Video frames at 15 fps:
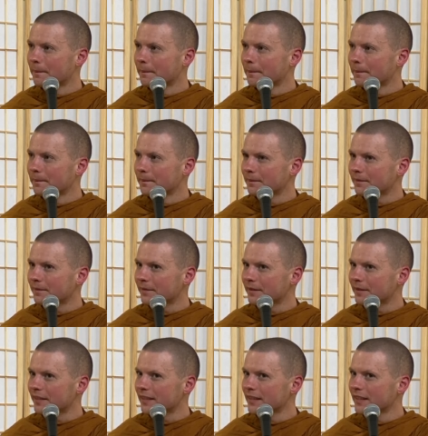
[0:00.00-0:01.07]

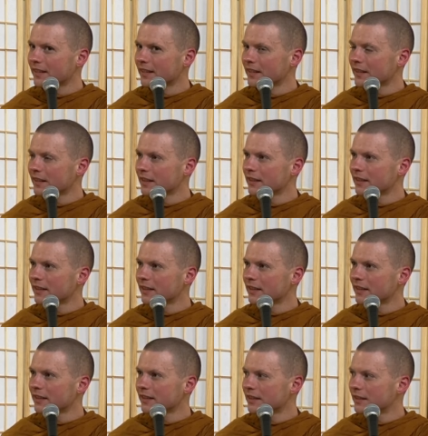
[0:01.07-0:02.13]

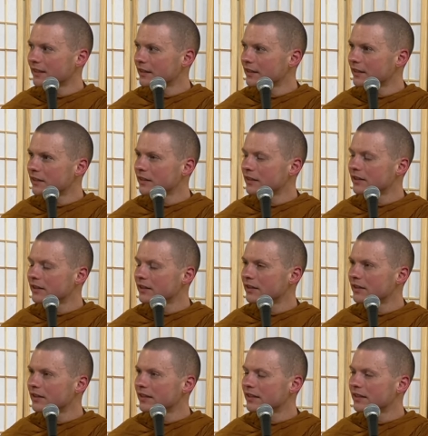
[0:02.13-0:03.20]

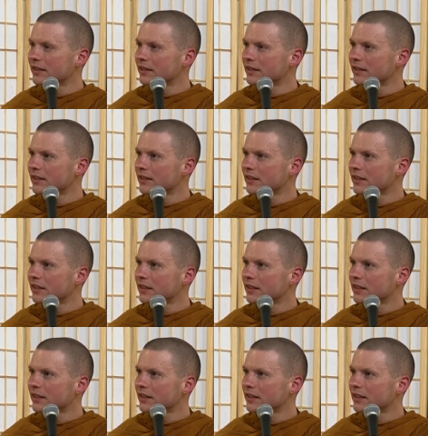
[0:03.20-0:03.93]
No one is speaking in this clip.